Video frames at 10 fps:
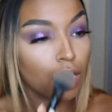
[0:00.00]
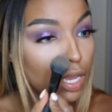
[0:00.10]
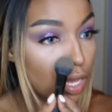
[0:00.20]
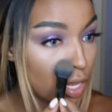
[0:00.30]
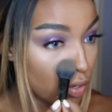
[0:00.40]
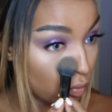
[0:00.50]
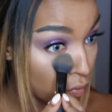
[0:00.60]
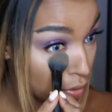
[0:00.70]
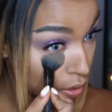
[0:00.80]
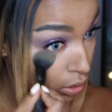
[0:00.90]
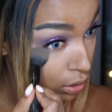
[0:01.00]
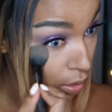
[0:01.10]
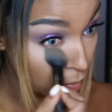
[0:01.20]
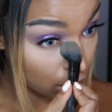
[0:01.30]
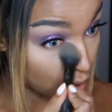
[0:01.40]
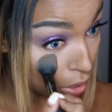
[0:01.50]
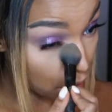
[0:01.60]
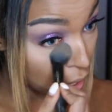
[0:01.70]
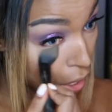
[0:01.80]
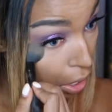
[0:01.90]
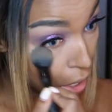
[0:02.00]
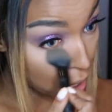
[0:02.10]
and really set my under eye.